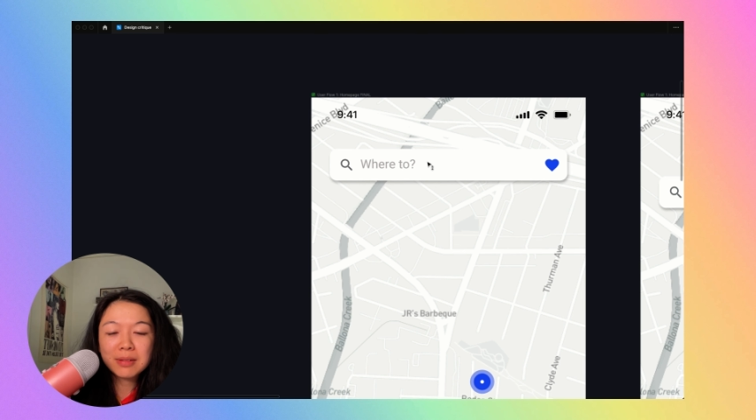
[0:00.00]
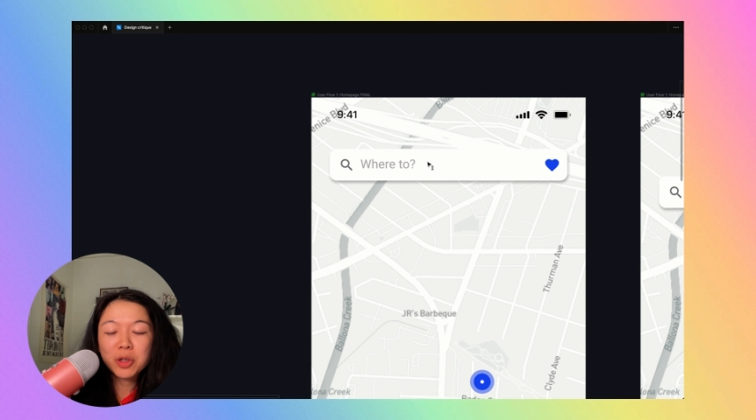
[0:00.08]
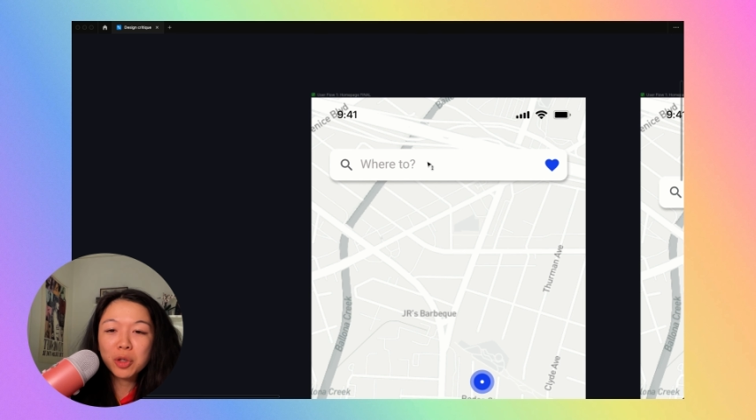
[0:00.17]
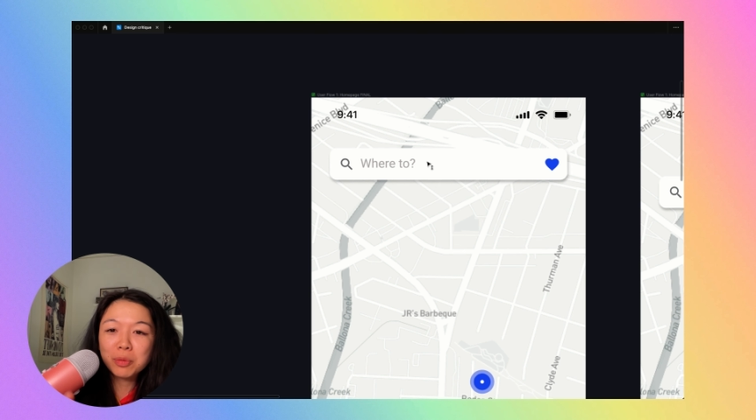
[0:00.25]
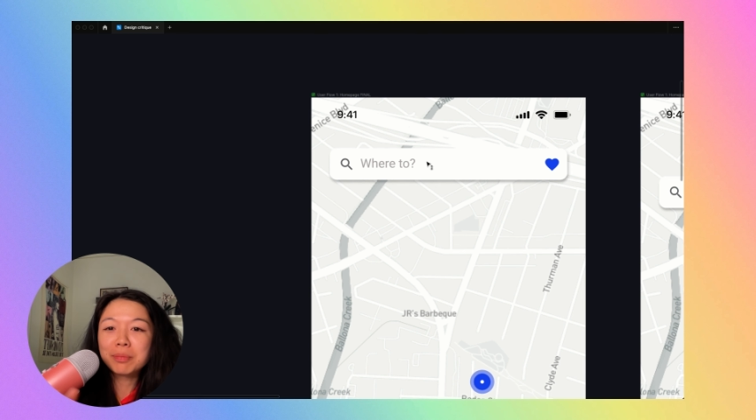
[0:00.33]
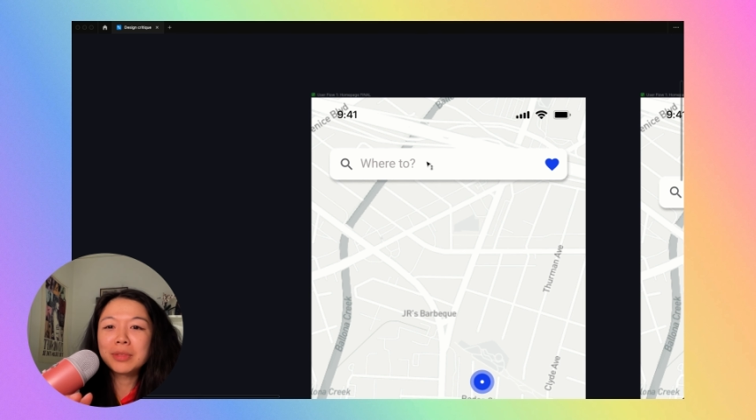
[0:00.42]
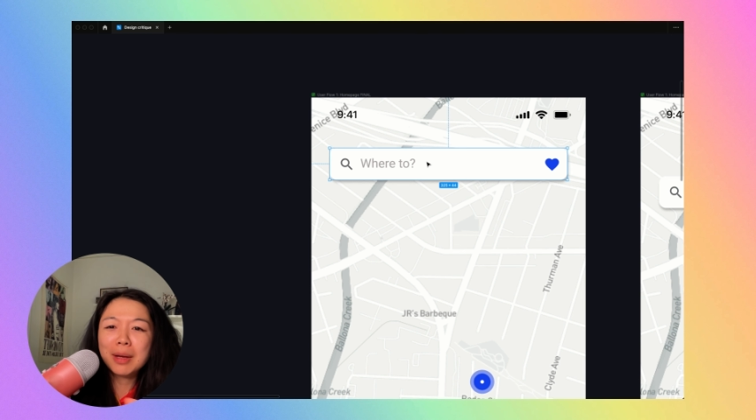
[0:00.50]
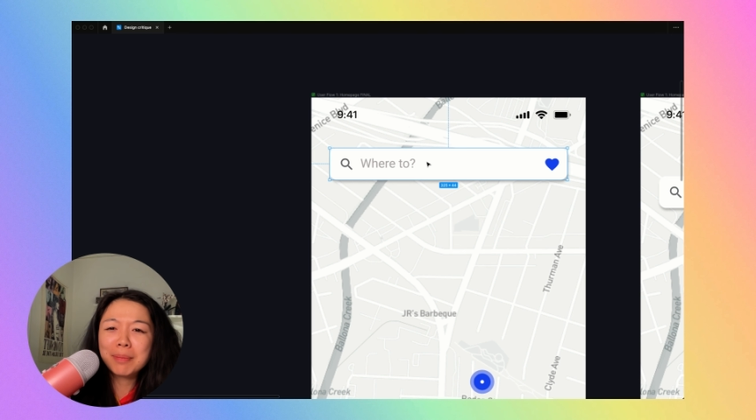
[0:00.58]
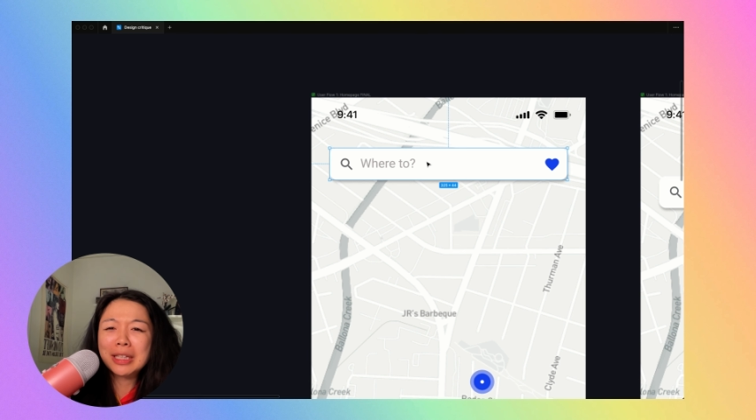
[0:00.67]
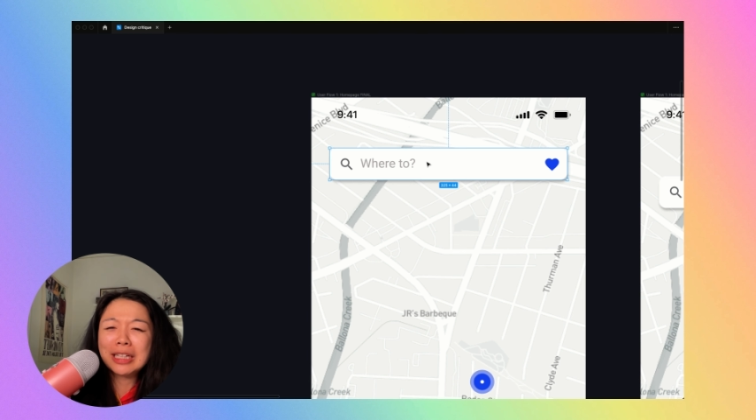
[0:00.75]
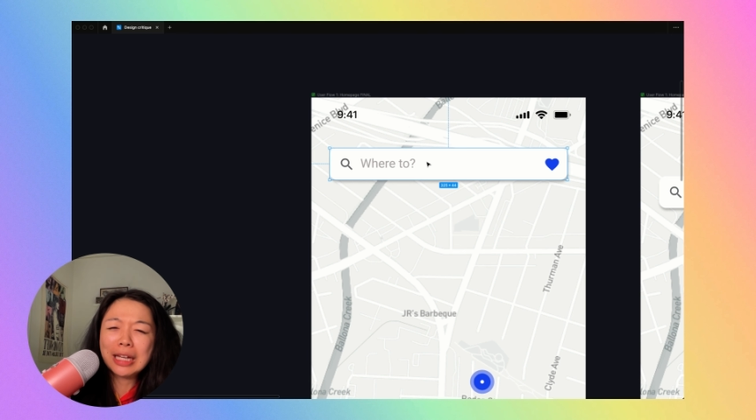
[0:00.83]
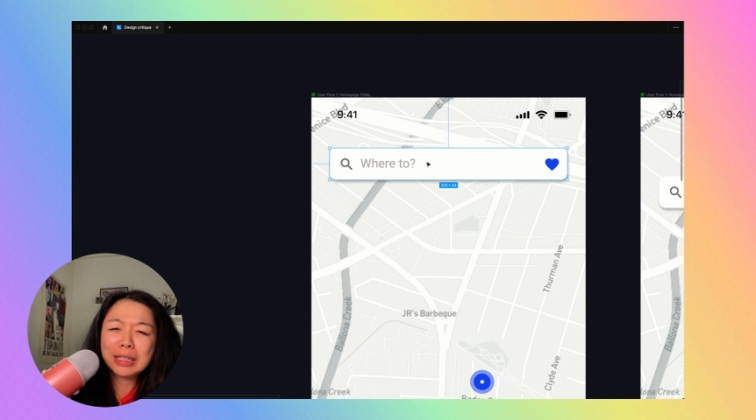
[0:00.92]
or not
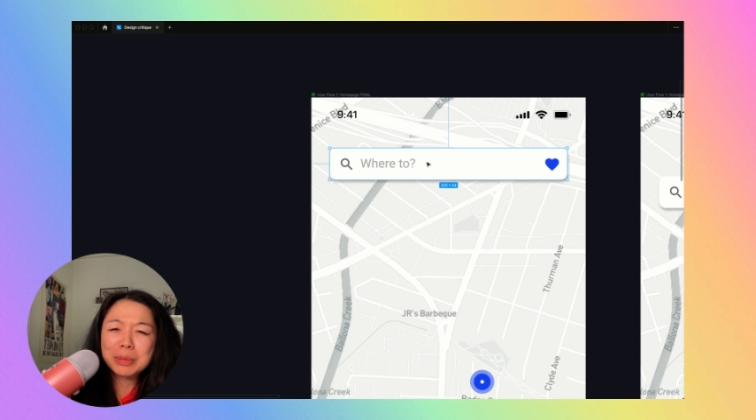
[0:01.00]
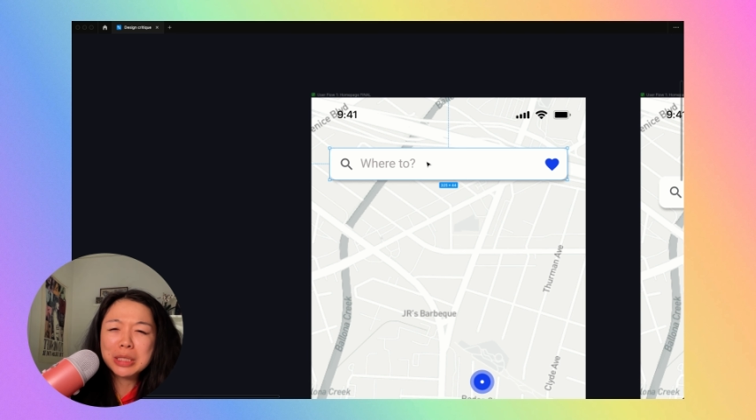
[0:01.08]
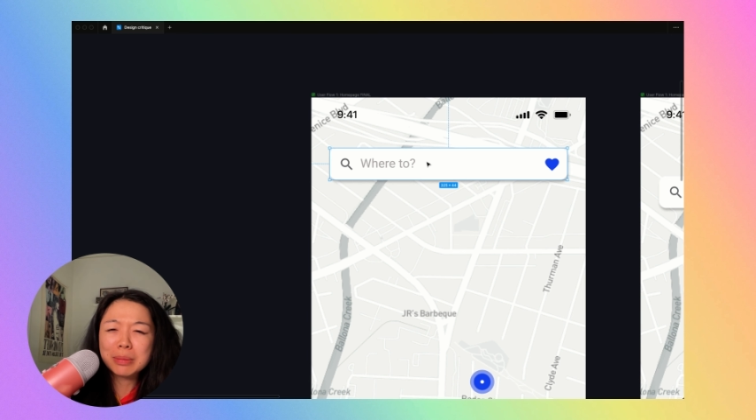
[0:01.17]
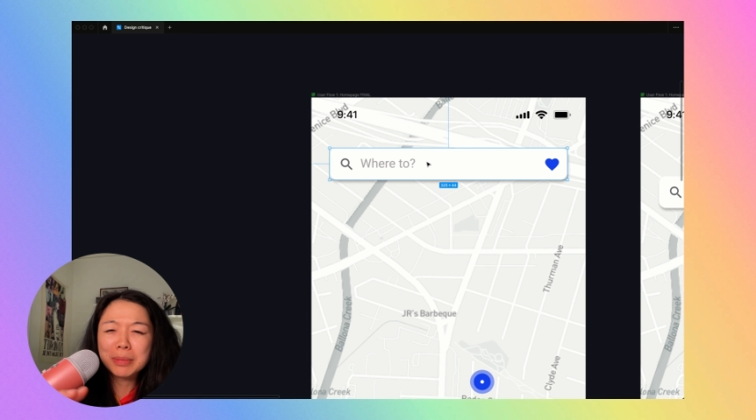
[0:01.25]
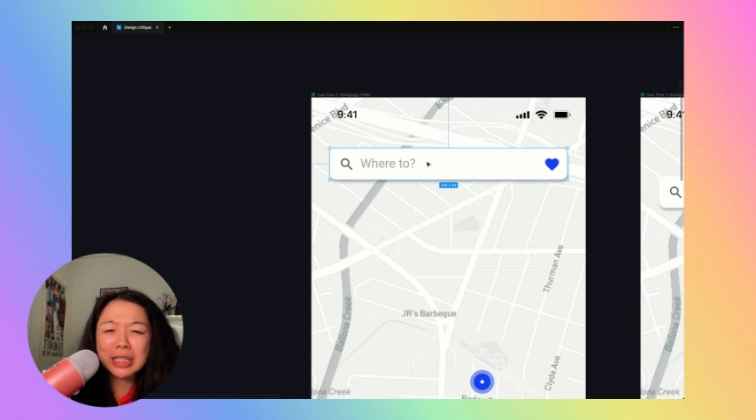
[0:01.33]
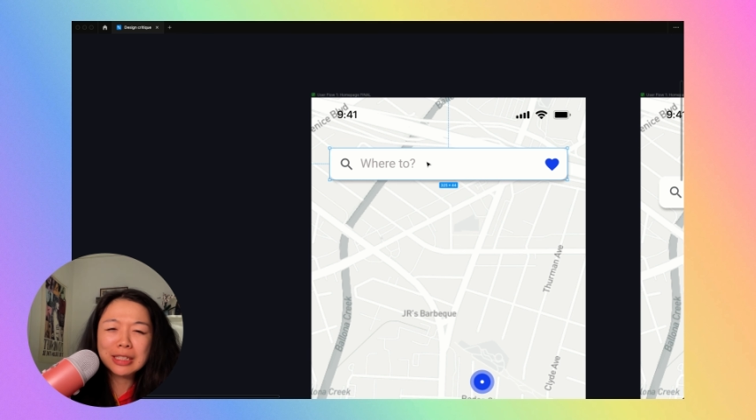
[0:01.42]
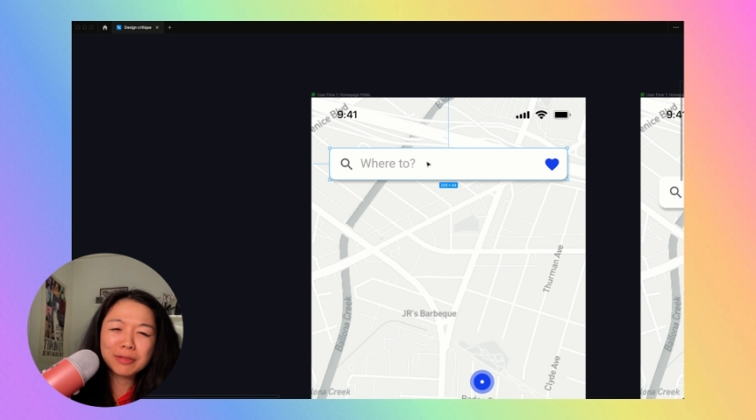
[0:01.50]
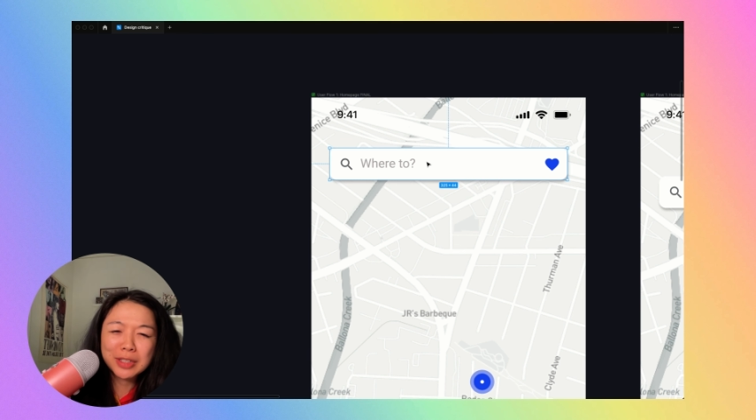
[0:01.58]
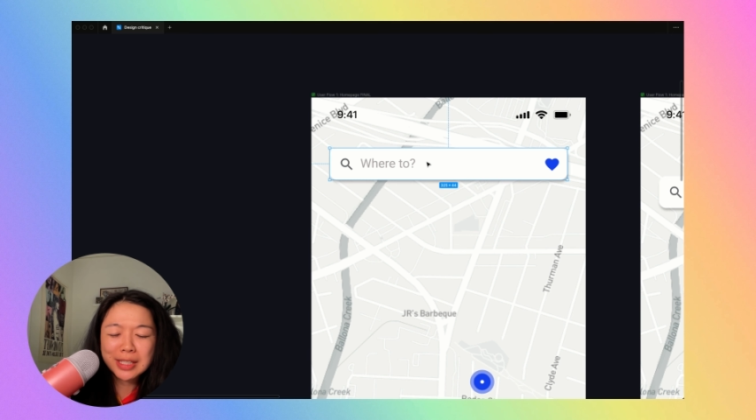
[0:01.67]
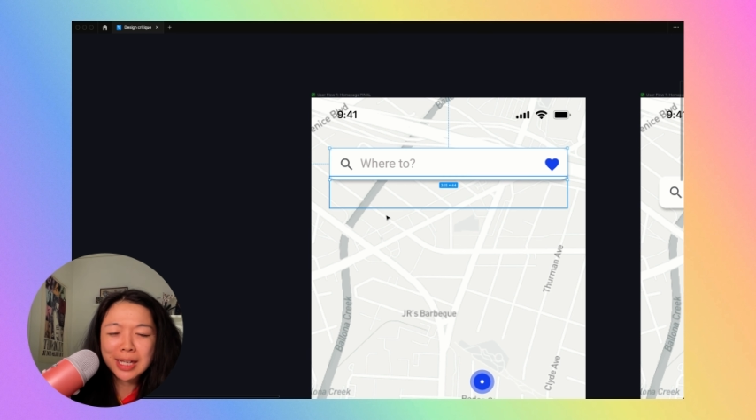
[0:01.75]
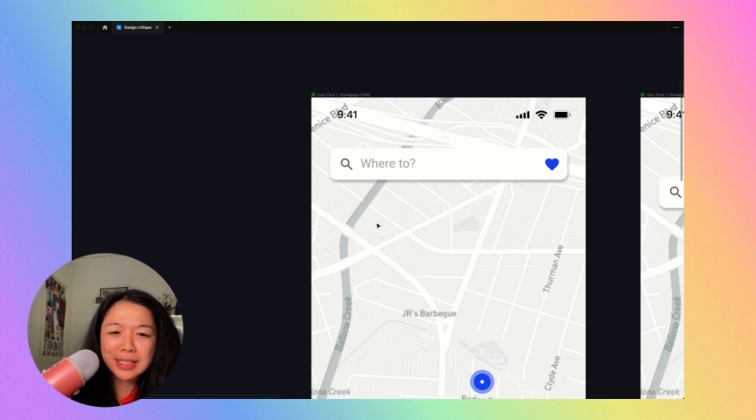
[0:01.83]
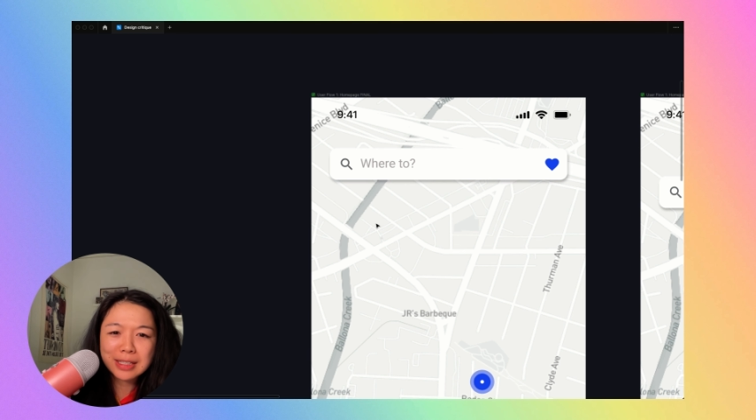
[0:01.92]
many elements, but many different
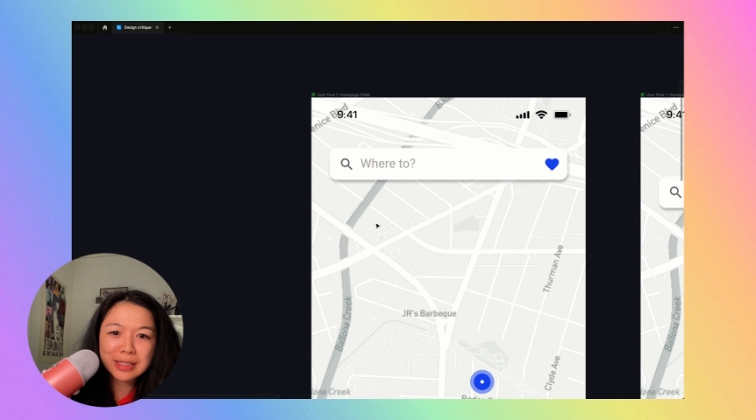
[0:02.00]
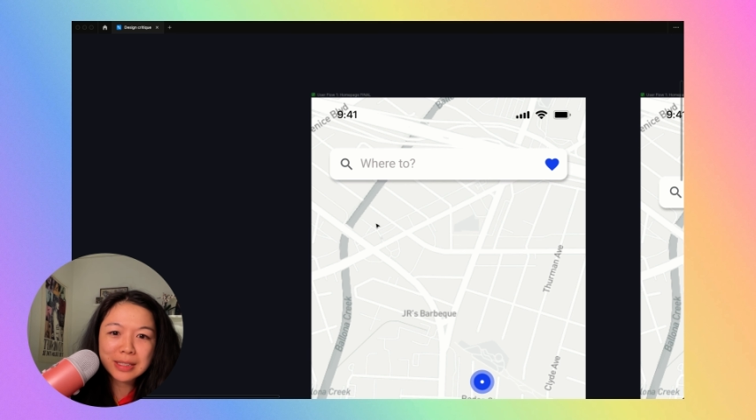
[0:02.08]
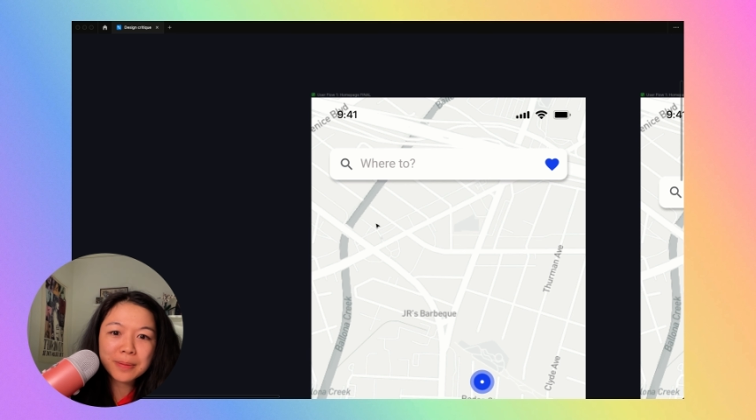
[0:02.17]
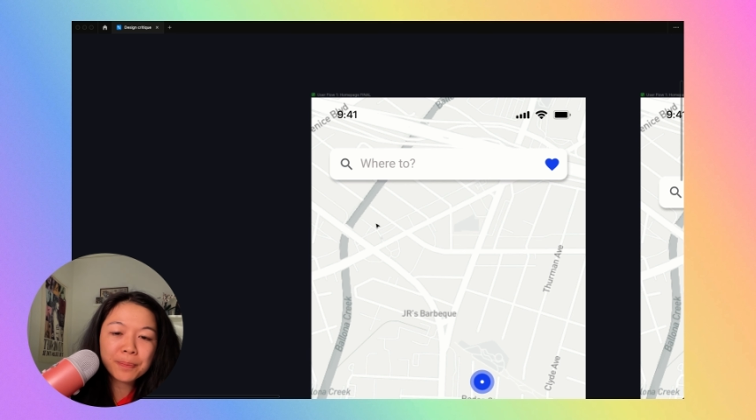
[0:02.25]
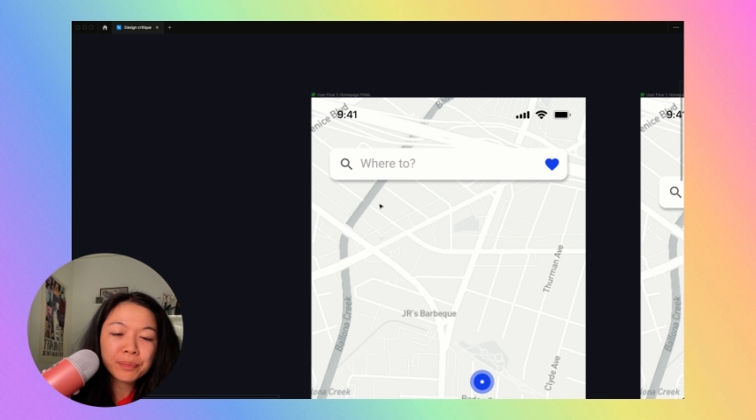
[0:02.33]
sizes.